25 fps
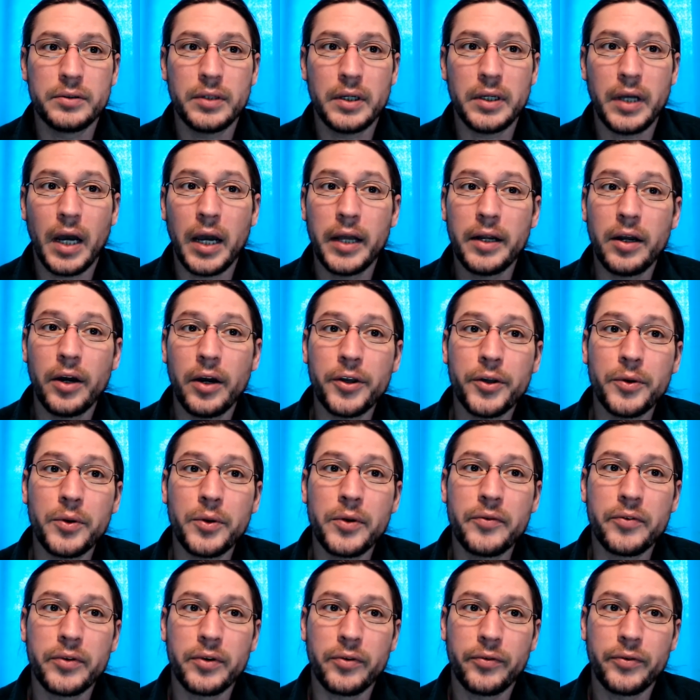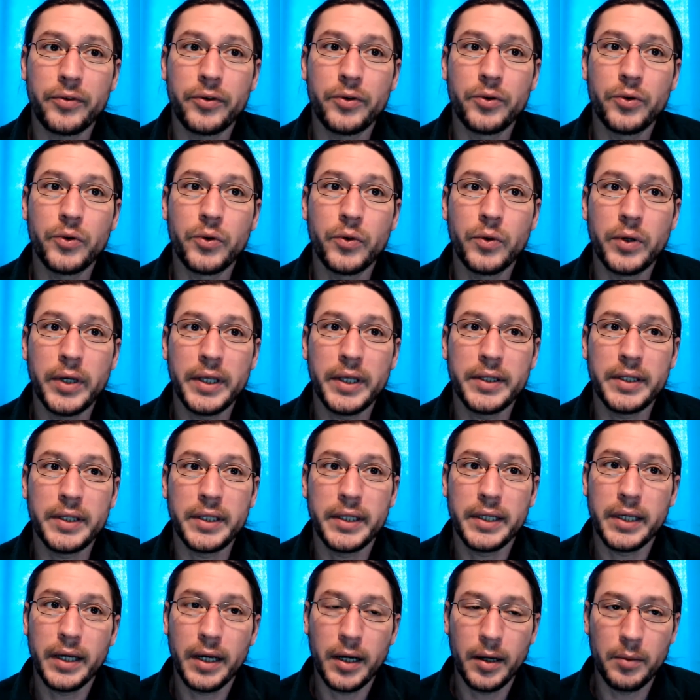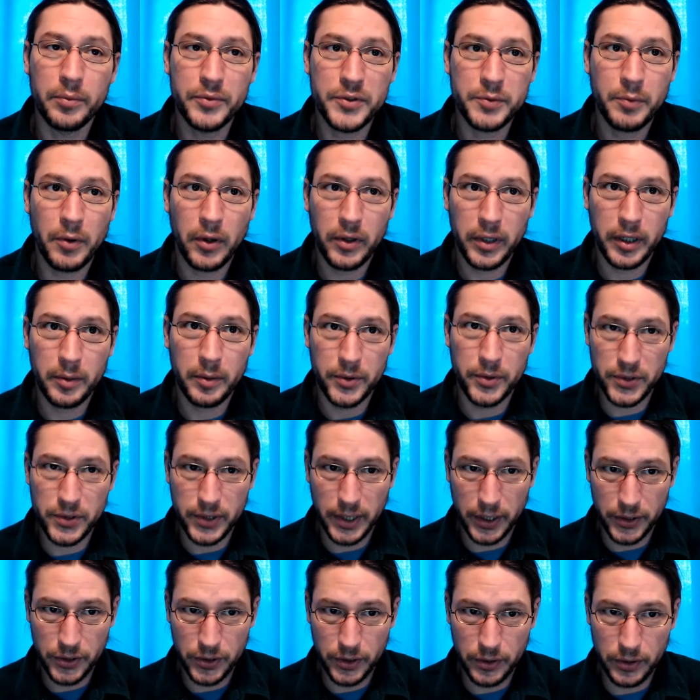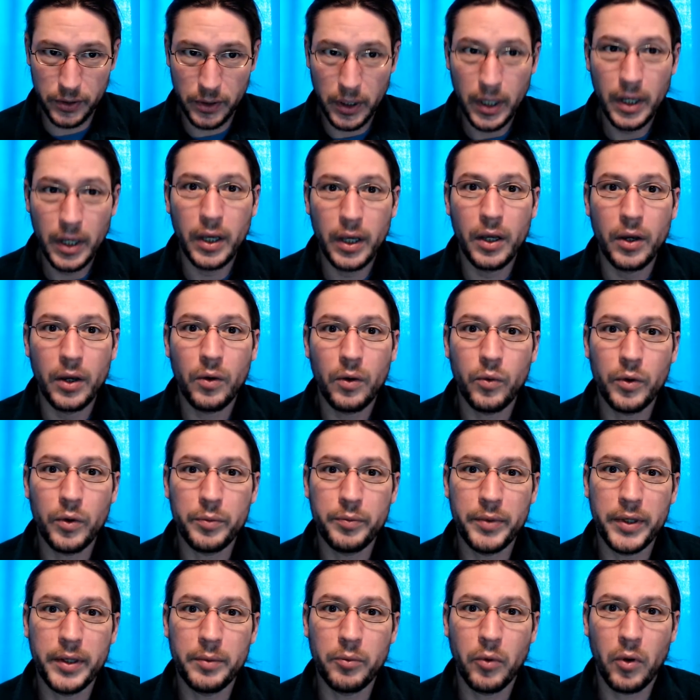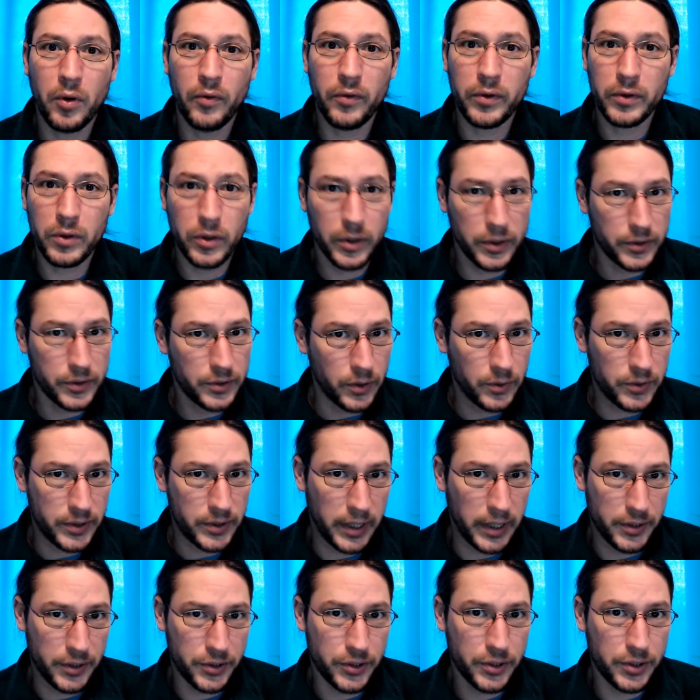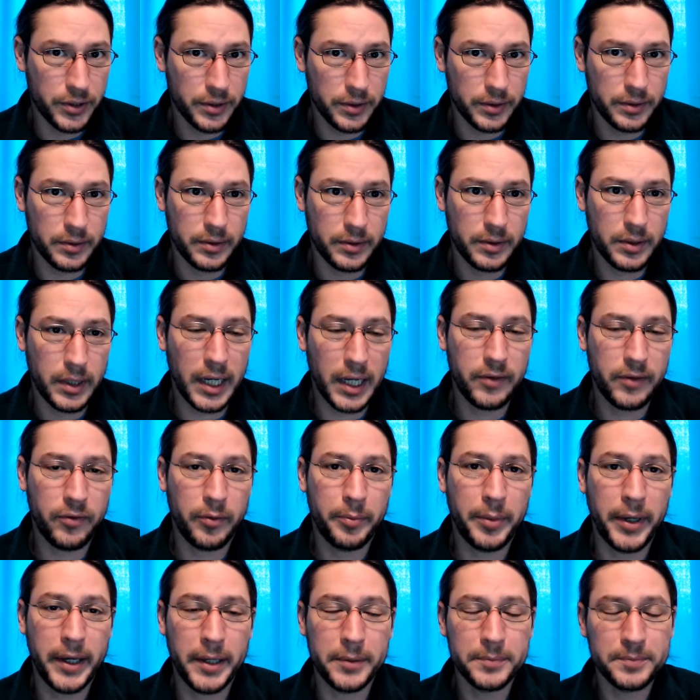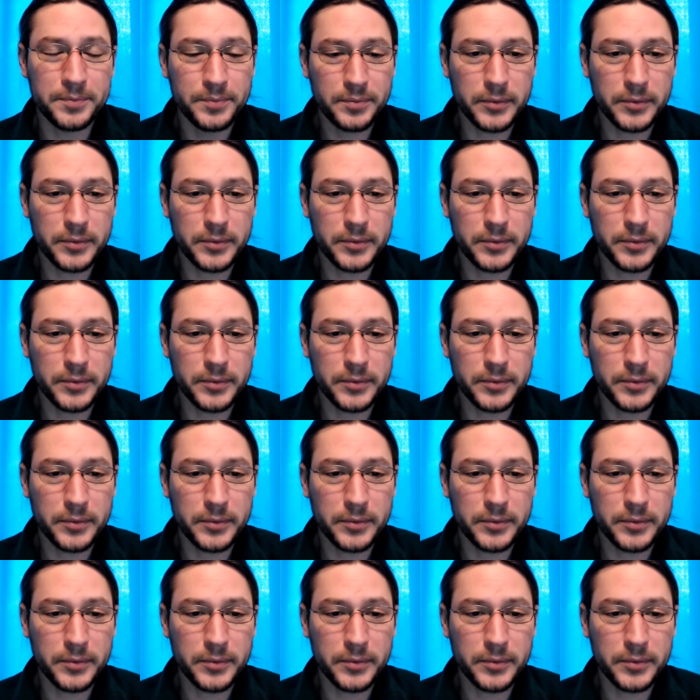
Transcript: I'd argue even a few in the small animal section would be more of a look, don't touch kind of a pet.